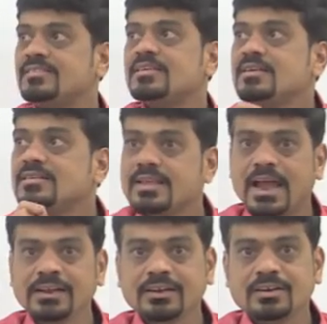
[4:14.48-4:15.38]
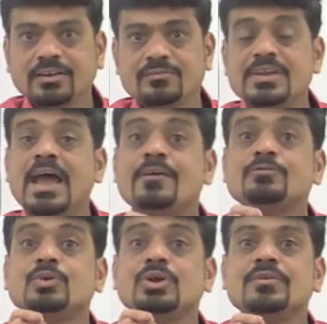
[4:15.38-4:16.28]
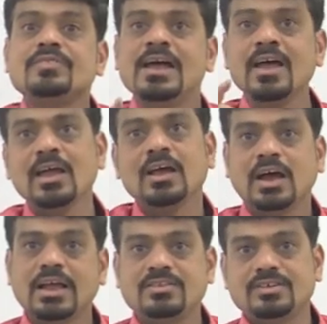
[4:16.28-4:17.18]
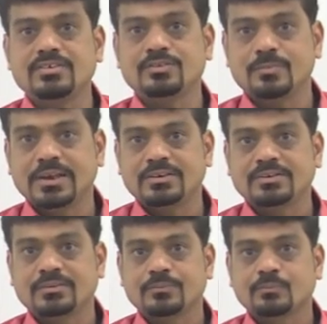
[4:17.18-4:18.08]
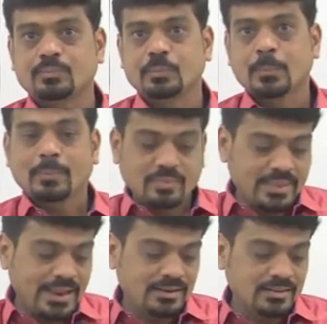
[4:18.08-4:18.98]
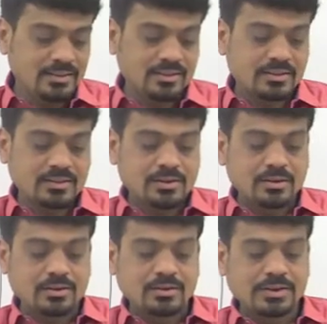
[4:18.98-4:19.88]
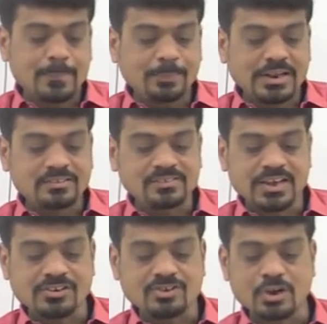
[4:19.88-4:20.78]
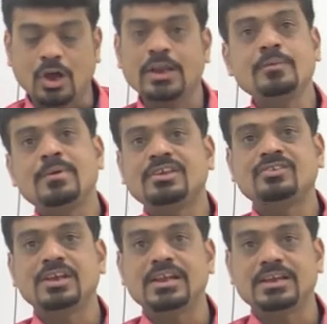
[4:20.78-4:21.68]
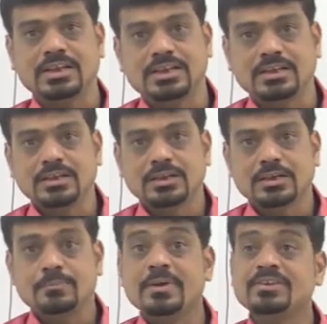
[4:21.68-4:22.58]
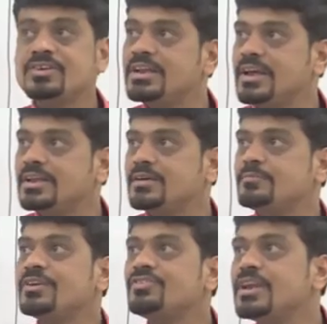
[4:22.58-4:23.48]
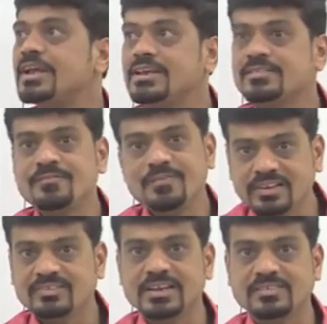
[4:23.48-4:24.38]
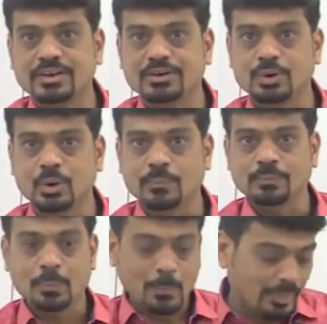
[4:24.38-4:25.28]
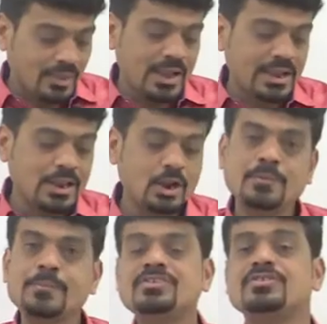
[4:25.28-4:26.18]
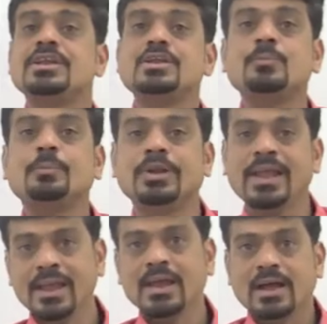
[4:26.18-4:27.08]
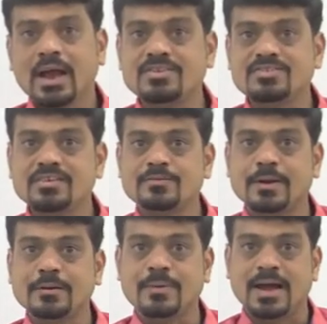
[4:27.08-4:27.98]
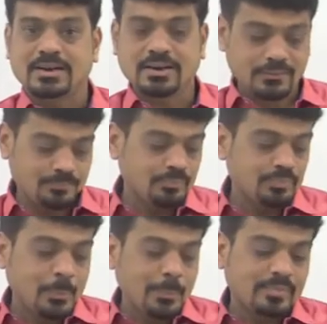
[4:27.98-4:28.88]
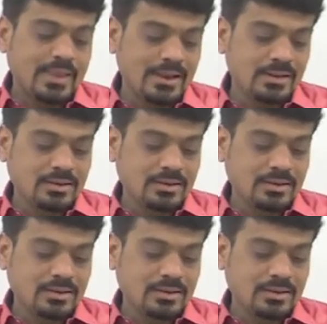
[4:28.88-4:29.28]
that we have to give the adjustment. Then depreciation on machinery. Machinery is a fixed asset, you know. Again on machinery you put a adjustment mark. Then